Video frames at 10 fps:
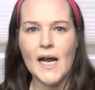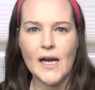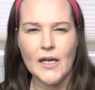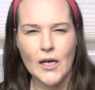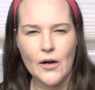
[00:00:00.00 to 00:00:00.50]

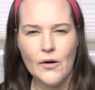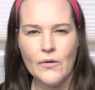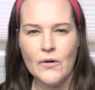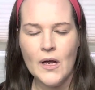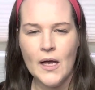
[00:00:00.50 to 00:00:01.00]
you
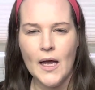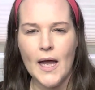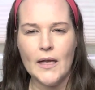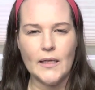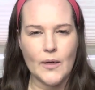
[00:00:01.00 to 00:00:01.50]
know,
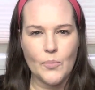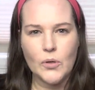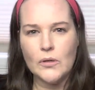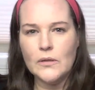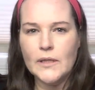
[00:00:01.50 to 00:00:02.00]
and like
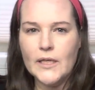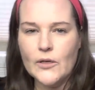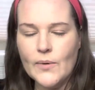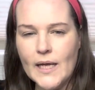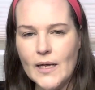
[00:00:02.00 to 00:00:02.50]
pulling you
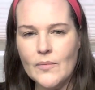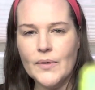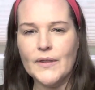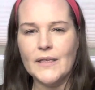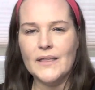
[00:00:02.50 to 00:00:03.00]
in,
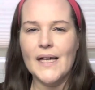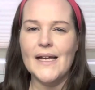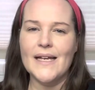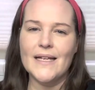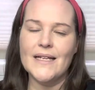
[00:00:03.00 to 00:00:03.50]
but the
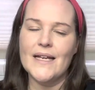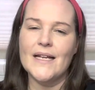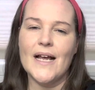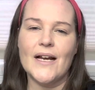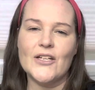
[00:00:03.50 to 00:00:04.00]
light, it
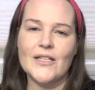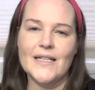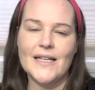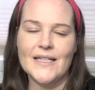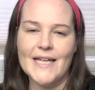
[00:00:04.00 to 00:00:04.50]

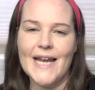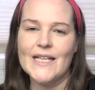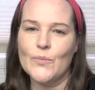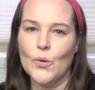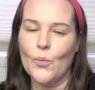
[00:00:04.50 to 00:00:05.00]
actually takes
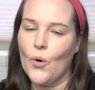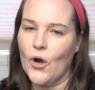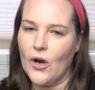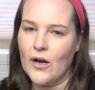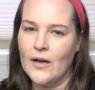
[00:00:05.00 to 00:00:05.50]
more
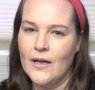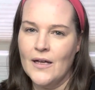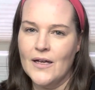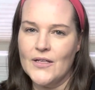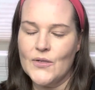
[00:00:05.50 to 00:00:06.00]
work.
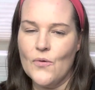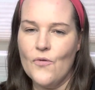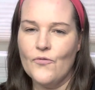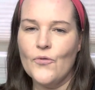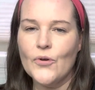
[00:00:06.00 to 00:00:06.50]
So
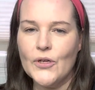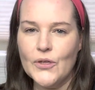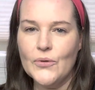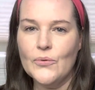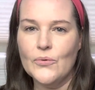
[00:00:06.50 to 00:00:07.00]
for
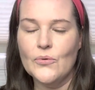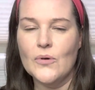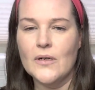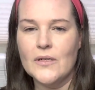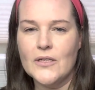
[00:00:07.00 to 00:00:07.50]

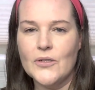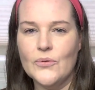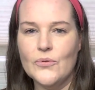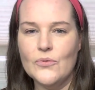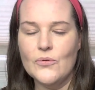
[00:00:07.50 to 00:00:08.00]
you
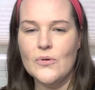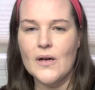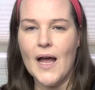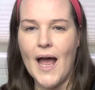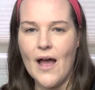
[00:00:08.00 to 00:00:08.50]
to
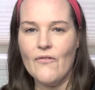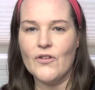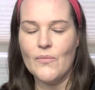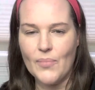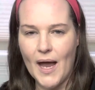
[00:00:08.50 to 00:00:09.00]
have
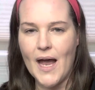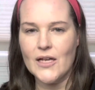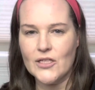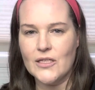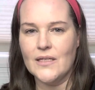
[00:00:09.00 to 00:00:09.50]

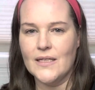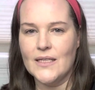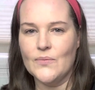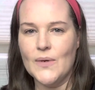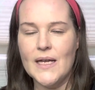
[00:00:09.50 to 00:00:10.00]
compassion
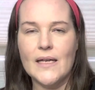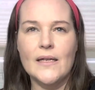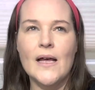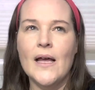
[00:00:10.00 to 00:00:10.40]
this week, and